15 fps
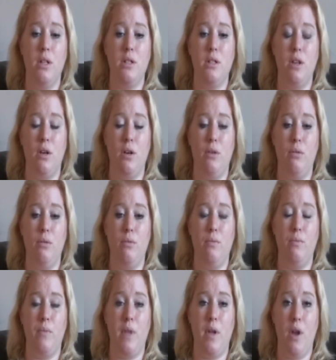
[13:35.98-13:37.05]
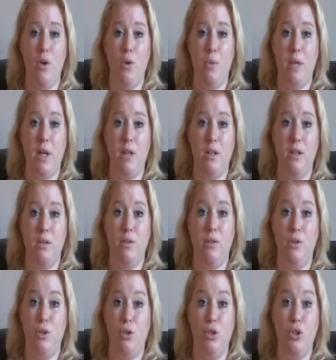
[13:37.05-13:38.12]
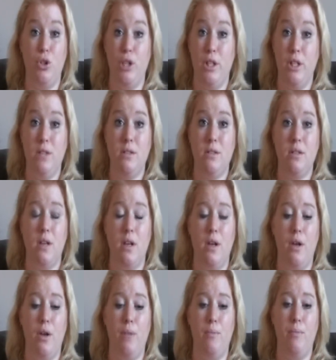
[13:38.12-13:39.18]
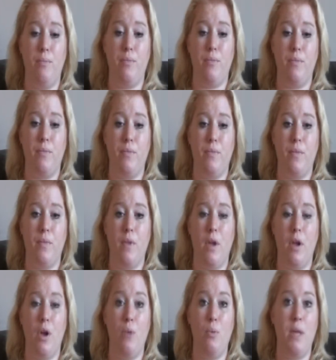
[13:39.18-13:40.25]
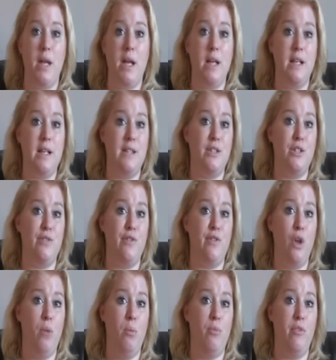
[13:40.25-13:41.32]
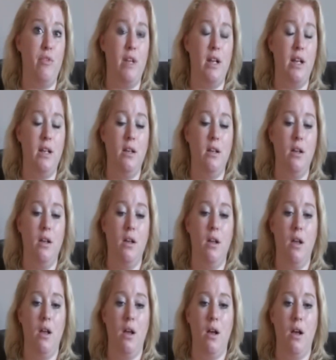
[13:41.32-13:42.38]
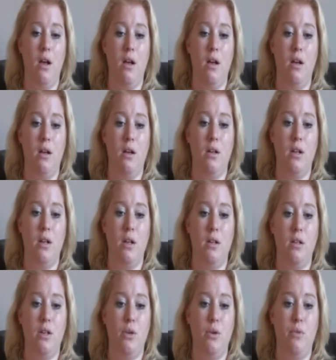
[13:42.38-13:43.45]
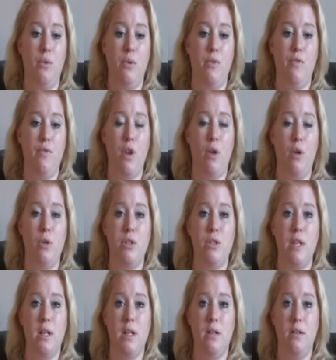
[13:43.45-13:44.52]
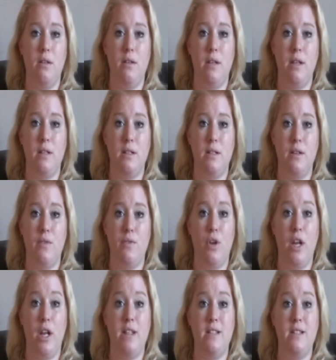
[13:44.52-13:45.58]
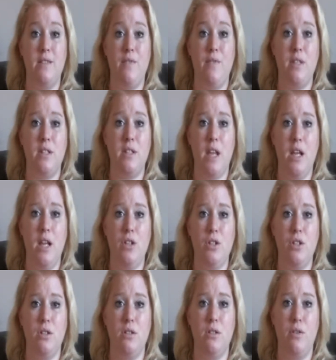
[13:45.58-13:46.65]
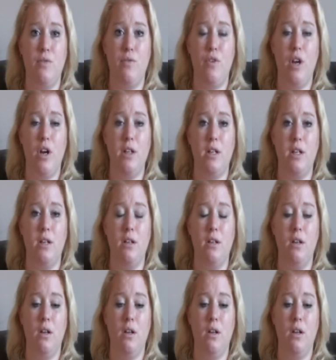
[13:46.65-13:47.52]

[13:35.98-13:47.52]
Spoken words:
So I hope that you join us. I hope that it isn't a flop, really, and you follow us in this of our latest investigations on Friday.